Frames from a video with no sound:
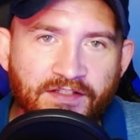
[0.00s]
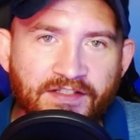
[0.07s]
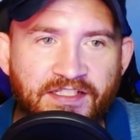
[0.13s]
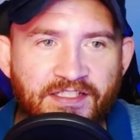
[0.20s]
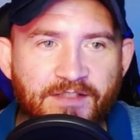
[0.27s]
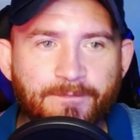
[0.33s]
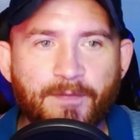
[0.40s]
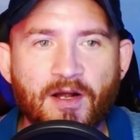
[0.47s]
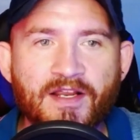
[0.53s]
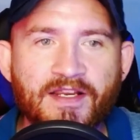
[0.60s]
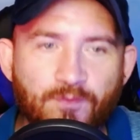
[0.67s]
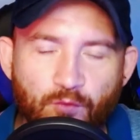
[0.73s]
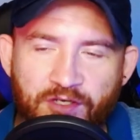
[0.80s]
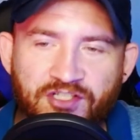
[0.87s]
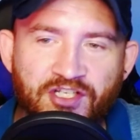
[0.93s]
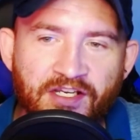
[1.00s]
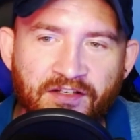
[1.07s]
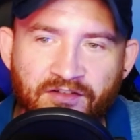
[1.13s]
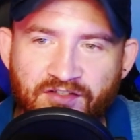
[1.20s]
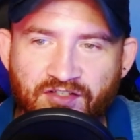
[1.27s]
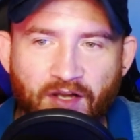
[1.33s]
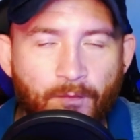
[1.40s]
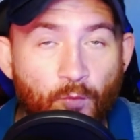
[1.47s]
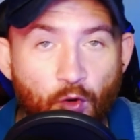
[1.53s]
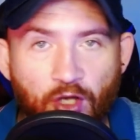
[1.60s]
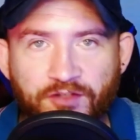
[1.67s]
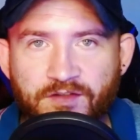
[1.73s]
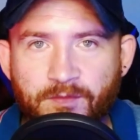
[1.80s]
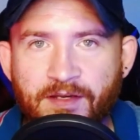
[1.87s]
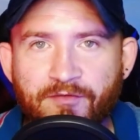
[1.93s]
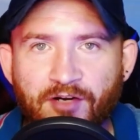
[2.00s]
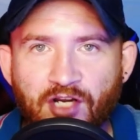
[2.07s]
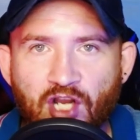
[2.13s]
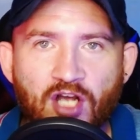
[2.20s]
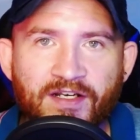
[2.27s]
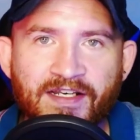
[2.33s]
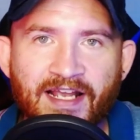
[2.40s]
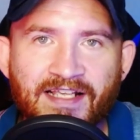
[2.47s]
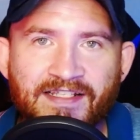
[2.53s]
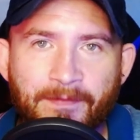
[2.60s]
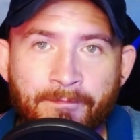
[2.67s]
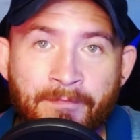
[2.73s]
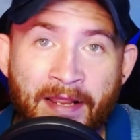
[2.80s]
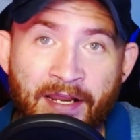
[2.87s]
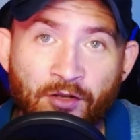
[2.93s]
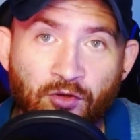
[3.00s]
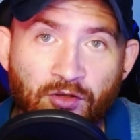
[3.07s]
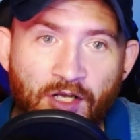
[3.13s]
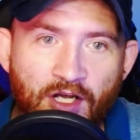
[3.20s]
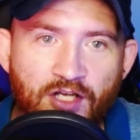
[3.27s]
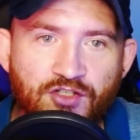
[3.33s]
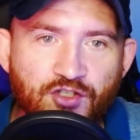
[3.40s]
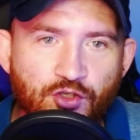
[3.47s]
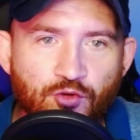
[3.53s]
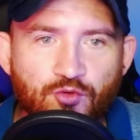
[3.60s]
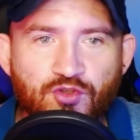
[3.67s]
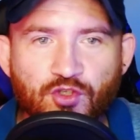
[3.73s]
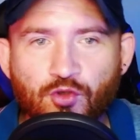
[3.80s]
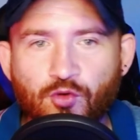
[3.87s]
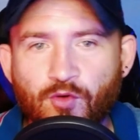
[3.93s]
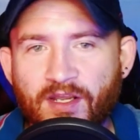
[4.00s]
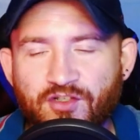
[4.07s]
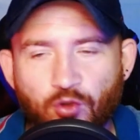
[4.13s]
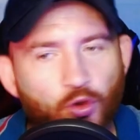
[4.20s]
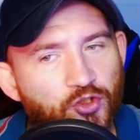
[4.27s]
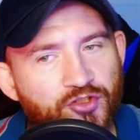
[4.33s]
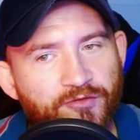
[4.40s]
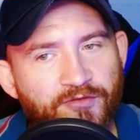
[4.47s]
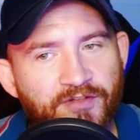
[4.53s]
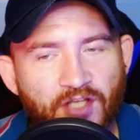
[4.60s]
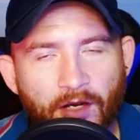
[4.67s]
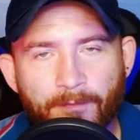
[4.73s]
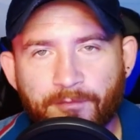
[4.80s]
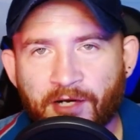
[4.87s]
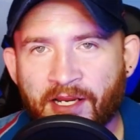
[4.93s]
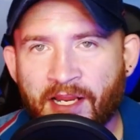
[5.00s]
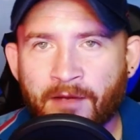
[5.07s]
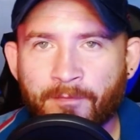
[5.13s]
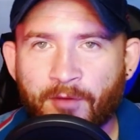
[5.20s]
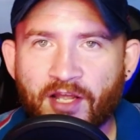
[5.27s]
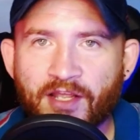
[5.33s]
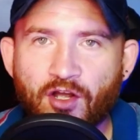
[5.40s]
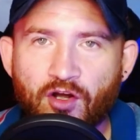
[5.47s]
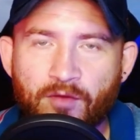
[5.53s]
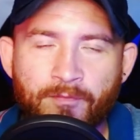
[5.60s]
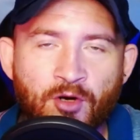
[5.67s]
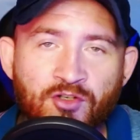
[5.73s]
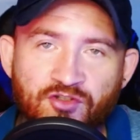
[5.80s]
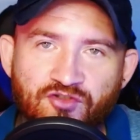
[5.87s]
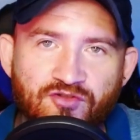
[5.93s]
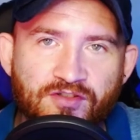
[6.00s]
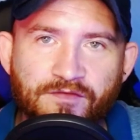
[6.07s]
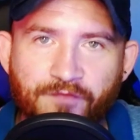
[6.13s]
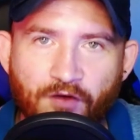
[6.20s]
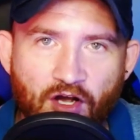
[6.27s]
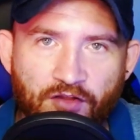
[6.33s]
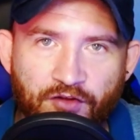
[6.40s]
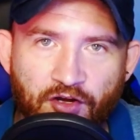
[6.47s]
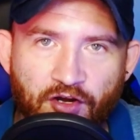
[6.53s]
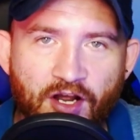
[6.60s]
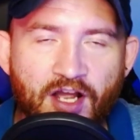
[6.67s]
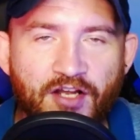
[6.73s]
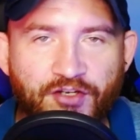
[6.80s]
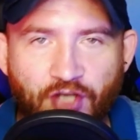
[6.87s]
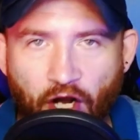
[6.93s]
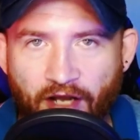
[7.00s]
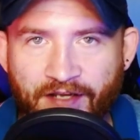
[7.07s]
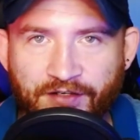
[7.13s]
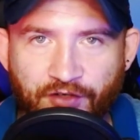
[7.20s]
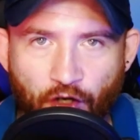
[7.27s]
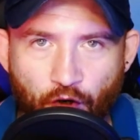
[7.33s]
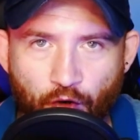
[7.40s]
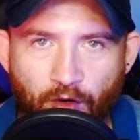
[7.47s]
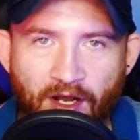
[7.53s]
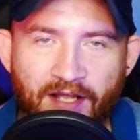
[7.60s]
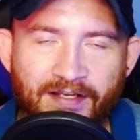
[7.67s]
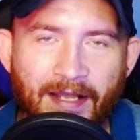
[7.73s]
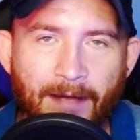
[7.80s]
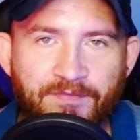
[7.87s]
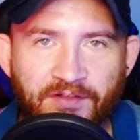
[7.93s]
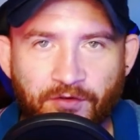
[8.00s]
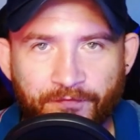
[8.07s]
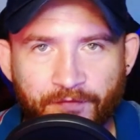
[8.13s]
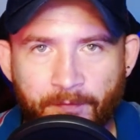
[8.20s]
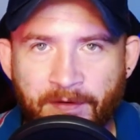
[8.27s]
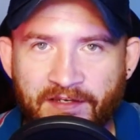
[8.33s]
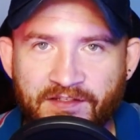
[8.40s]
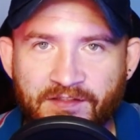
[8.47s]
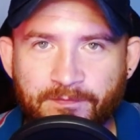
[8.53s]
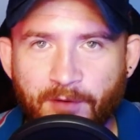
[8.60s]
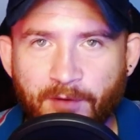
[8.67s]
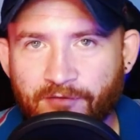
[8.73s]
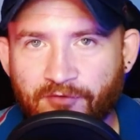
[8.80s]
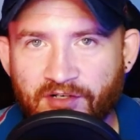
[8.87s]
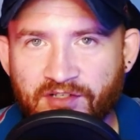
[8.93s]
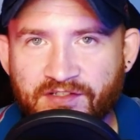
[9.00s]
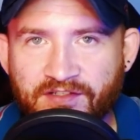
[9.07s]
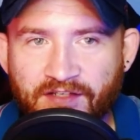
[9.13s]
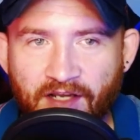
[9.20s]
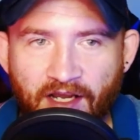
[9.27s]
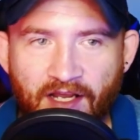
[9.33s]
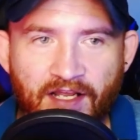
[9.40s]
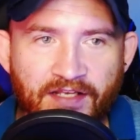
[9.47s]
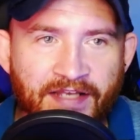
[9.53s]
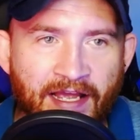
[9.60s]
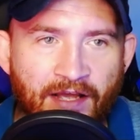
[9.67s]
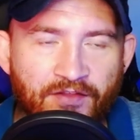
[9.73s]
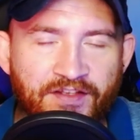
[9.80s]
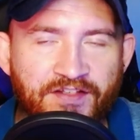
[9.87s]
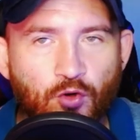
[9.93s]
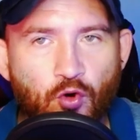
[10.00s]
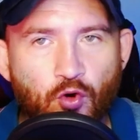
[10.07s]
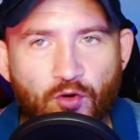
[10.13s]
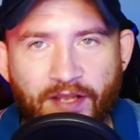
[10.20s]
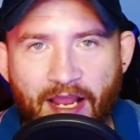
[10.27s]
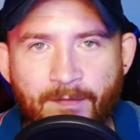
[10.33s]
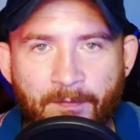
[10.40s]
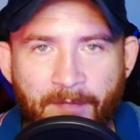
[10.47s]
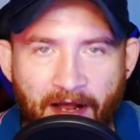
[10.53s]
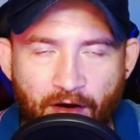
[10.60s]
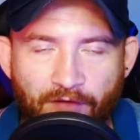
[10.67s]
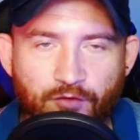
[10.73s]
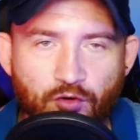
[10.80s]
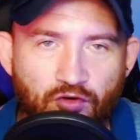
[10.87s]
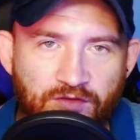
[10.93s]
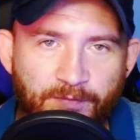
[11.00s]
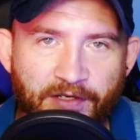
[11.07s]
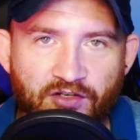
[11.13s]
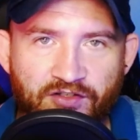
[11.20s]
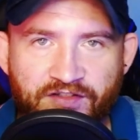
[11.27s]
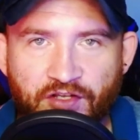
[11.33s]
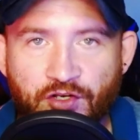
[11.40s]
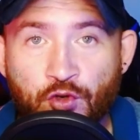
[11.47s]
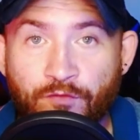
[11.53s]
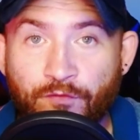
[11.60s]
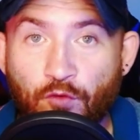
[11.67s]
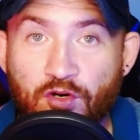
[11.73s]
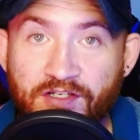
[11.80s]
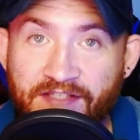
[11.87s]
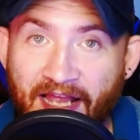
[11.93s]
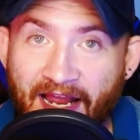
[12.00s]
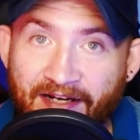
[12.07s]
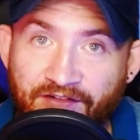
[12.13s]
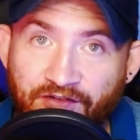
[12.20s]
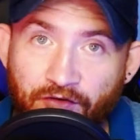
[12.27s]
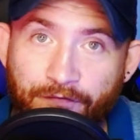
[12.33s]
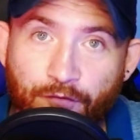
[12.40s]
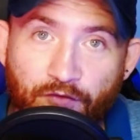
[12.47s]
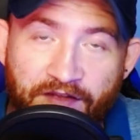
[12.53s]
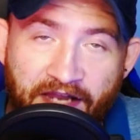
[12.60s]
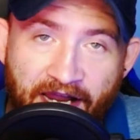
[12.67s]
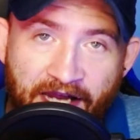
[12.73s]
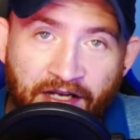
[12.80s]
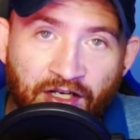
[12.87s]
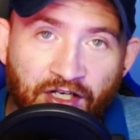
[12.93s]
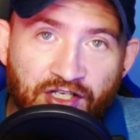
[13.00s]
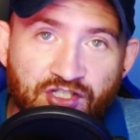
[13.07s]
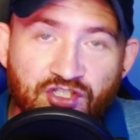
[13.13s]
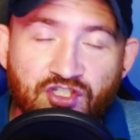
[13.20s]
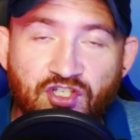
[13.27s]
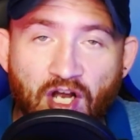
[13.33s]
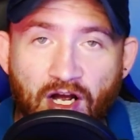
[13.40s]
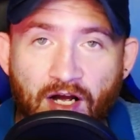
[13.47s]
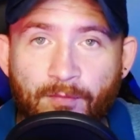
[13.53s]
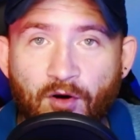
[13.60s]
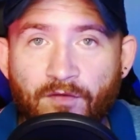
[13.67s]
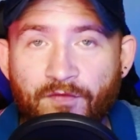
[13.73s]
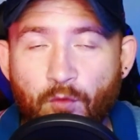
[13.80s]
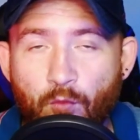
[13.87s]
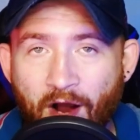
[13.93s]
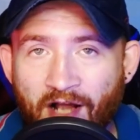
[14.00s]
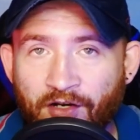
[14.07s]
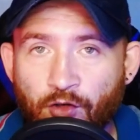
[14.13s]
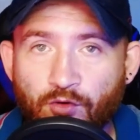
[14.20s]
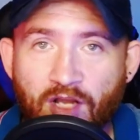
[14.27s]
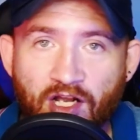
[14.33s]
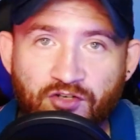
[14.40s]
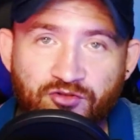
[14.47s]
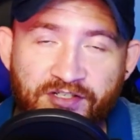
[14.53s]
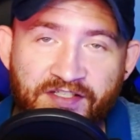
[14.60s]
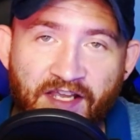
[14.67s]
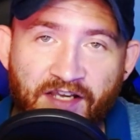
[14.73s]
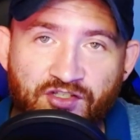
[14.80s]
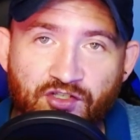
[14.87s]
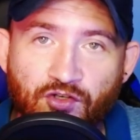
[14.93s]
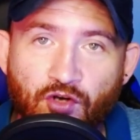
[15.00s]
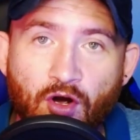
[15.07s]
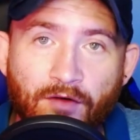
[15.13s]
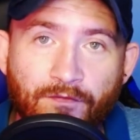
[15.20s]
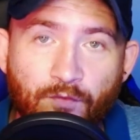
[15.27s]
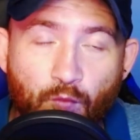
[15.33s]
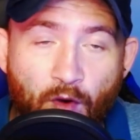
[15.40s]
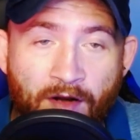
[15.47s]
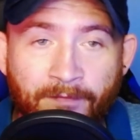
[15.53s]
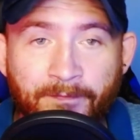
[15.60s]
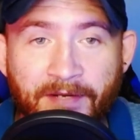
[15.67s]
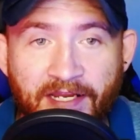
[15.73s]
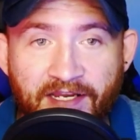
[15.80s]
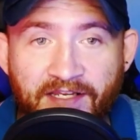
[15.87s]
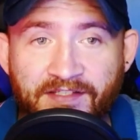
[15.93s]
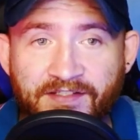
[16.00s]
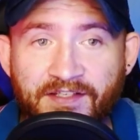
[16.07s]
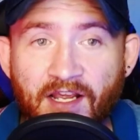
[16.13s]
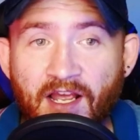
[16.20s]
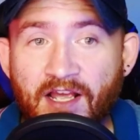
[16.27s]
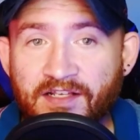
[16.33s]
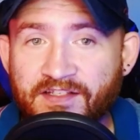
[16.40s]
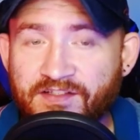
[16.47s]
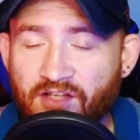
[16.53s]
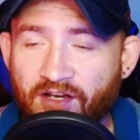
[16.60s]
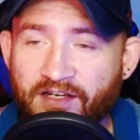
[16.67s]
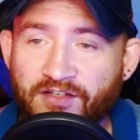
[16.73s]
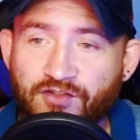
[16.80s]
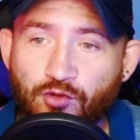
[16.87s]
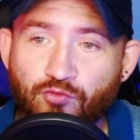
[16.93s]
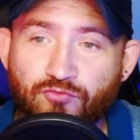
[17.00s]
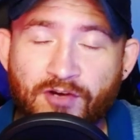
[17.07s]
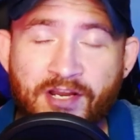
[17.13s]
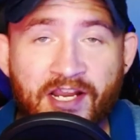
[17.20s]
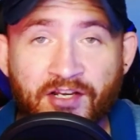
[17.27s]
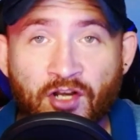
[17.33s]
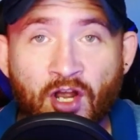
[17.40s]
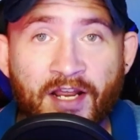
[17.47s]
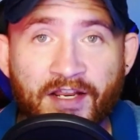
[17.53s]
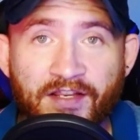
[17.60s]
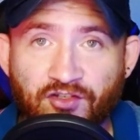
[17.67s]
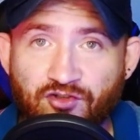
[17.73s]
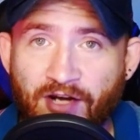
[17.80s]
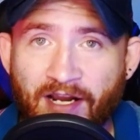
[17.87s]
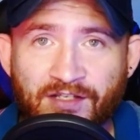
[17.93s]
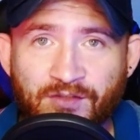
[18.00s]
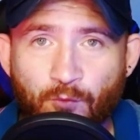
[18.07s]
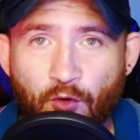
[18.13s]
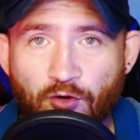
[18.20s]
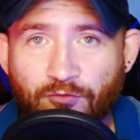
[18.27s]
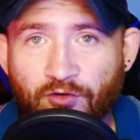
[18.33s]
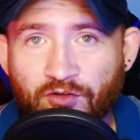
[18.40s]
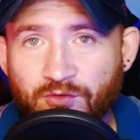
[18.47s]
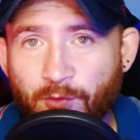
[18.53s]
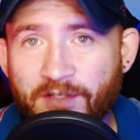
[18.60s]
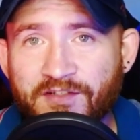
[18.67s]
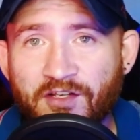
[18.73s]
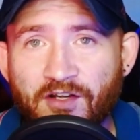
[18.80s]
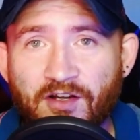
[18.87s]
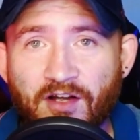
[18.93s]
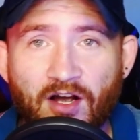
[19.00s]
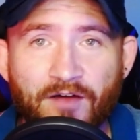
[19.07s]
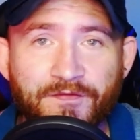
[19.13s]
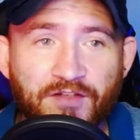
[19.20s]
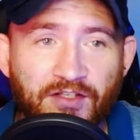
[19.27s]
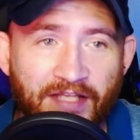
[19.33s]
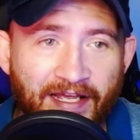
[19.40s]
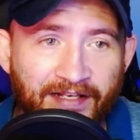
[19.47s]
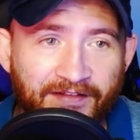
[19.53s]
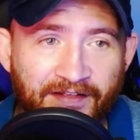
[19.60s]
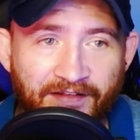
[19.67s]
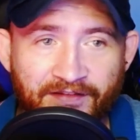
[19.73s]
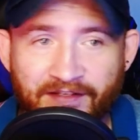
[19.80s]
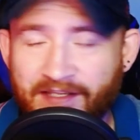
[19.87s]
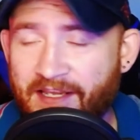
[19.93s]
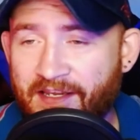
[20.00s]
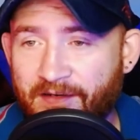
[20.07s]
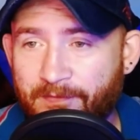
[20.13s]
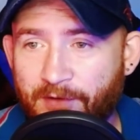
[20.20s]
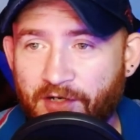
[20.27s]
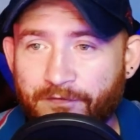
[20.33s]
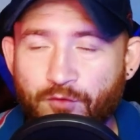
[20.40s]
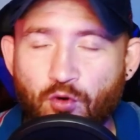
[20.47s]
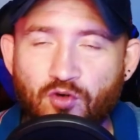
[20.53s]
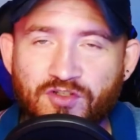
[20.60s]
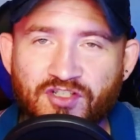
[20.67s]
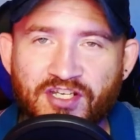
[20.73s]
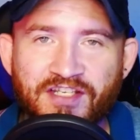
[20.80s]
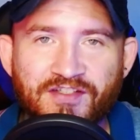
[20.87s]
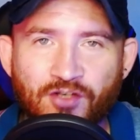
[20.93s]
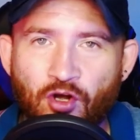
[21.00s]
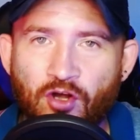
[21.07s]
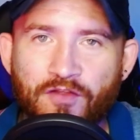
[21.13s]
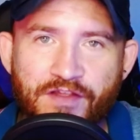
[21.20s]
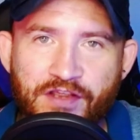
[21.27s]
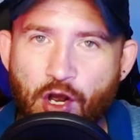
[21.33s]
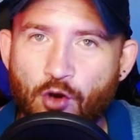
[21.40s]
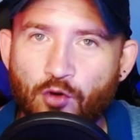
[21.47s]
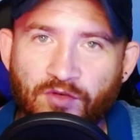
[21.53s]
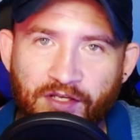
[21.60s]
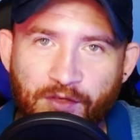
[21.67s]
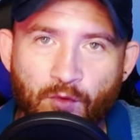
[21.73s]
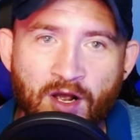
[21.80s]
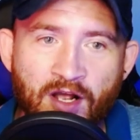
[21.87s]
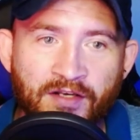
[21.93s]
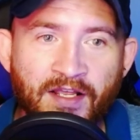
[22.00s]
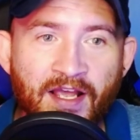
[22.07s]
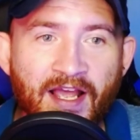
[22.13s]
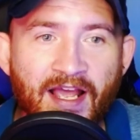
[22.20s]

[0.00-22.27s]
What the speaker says: despite wishing somewhat to be regarded as a male due to a torturous upbringing by her monstrous father, Kaido, Captain of the Beast Pirates. Now, this all came about, of course, because the new voice actor for the English dub of the Wano Country section of One Piece decided to reignite the trans war on Twitter after landing the gig. But, of course, she's not the only one,